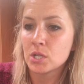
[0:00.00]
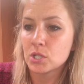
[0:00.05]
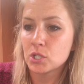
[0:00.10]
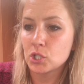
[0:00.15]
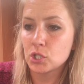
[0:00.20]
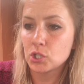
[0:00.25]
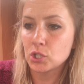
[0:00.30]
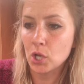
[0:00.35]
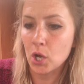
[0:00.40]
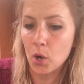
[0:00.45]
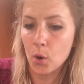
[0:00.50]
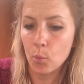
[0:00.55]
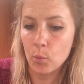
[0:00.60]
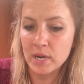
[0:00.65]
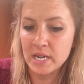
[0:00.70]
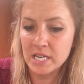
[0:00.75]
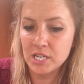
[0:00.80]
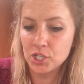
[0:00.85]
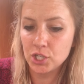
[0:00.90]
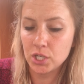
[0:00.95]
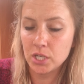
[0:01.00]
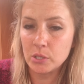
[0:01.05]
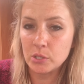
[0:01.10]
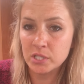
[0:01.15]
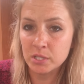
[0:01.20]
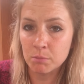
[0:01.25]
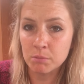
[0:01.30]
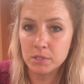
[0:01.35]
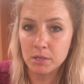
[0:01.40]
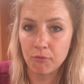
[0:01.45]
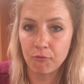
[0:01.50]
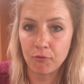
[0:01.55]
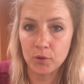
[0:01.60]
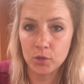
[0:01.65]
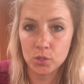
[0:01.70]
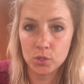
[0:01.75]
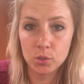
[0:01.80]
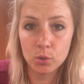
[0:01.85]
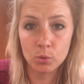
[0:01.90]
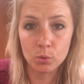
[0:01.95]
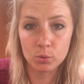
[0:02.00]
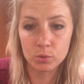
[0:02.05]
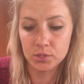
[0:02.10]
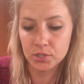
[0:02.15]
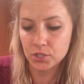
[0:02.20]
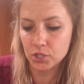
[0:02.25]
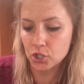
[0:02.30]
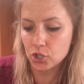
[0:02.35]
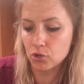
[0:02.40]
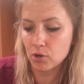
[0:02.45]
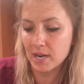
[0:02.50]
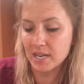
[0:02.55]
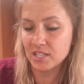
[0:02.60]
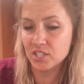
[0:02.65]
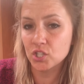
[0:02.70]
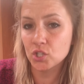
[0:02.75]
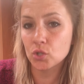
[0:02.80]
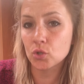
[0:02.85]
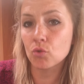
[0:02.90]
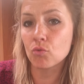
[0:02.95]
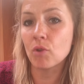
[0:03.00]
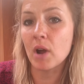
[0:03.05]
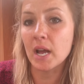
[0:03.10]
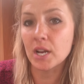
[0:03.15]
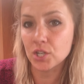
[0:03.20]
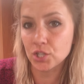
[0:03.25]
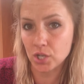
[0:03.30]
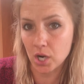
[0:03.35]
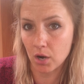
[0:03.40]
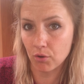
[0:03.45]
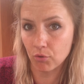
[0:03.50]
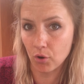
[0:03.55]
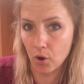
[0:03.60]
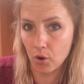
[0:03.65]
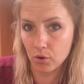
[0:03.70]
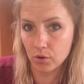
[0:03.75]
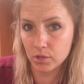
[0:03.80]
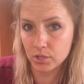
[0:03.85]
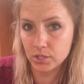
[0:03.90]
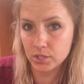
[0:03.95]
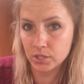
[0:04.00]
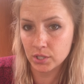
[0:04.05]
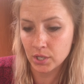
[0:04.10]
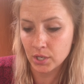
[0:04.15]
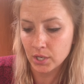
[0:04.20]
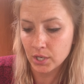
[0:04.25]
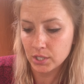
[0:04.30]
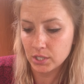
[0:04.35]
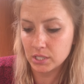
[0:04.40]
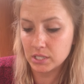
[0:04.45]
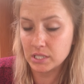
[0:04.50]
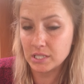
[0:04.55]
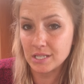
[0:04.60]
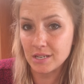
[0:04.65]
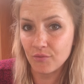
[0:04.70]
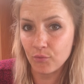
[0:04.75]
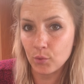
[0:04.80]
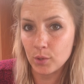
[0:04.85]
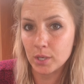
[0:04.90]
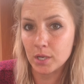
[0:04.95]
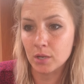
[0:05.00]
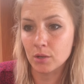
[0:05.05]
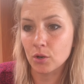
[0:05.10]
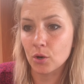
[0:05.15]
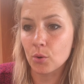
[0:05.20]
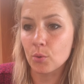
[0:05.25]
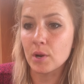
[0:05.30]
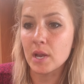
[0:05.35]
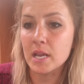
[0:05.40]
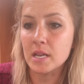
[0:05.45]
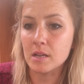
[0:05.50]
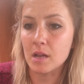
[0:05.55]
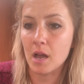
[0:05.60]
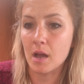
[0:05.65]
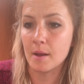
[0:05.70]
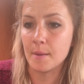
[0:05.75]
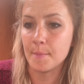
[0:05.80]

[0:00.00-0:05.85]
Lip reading: So we need to use some different tools to try and scratch our rocks to see if we can create